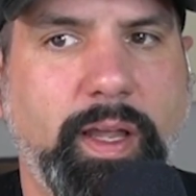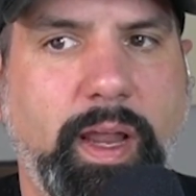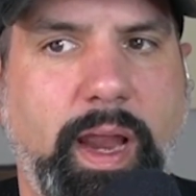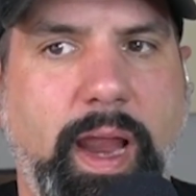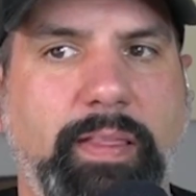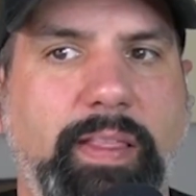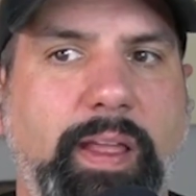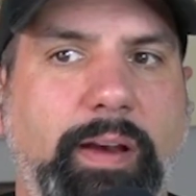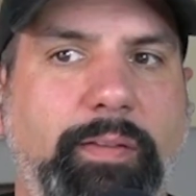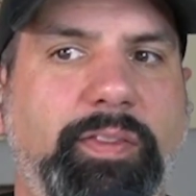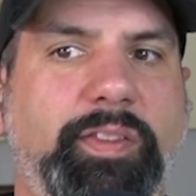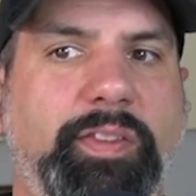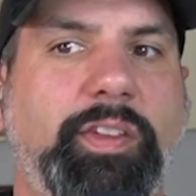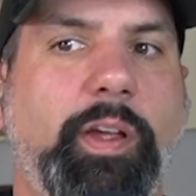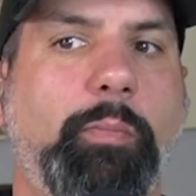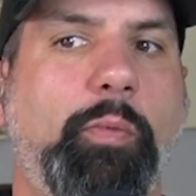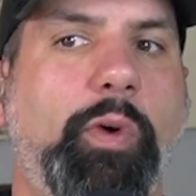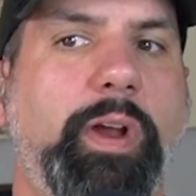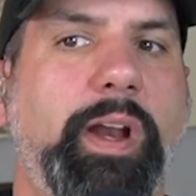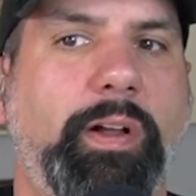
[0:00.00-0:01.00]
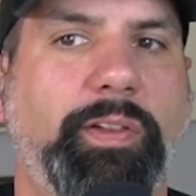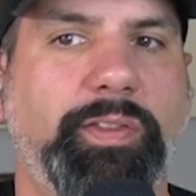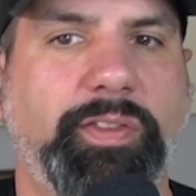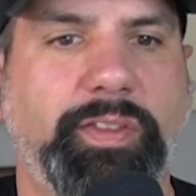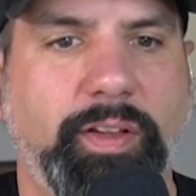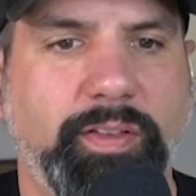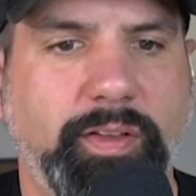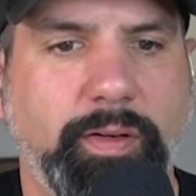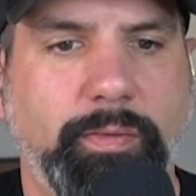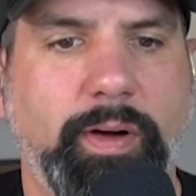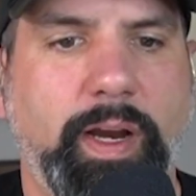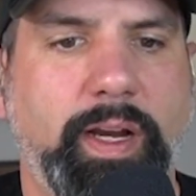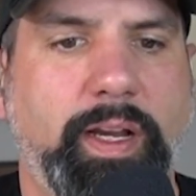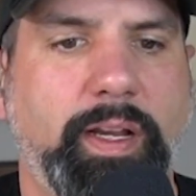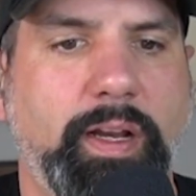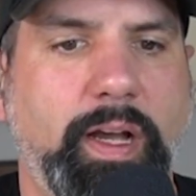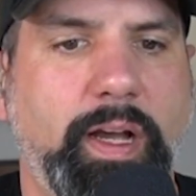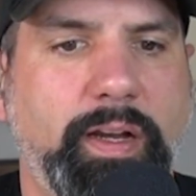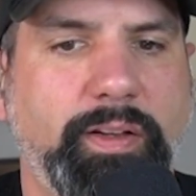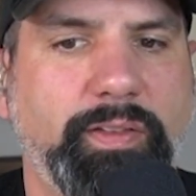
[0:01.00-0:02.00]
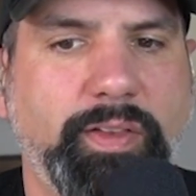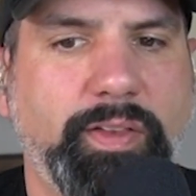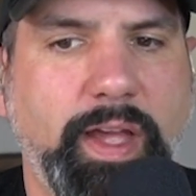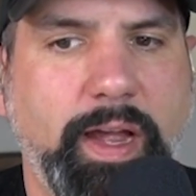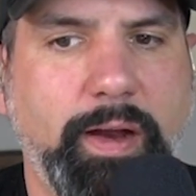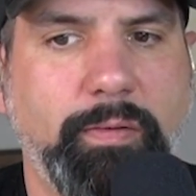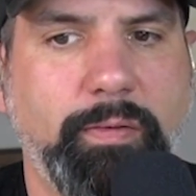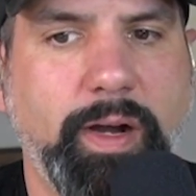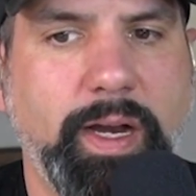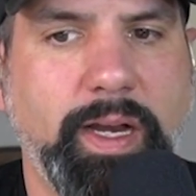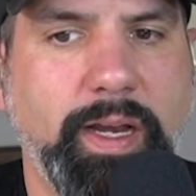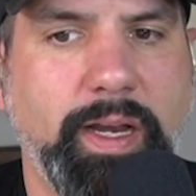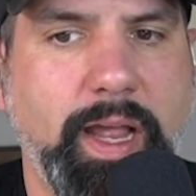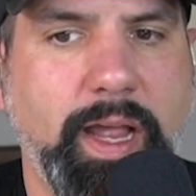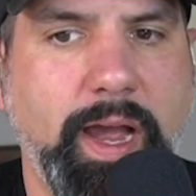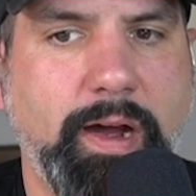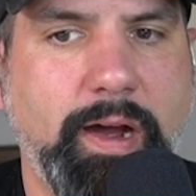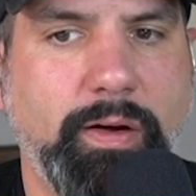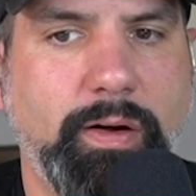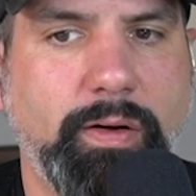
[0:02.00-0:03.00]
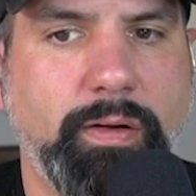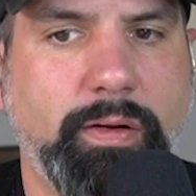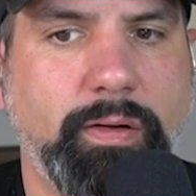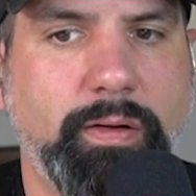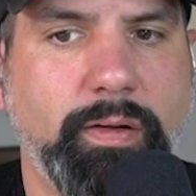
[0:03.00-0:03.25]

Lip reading: And that if someone else doesn't recognize that right now,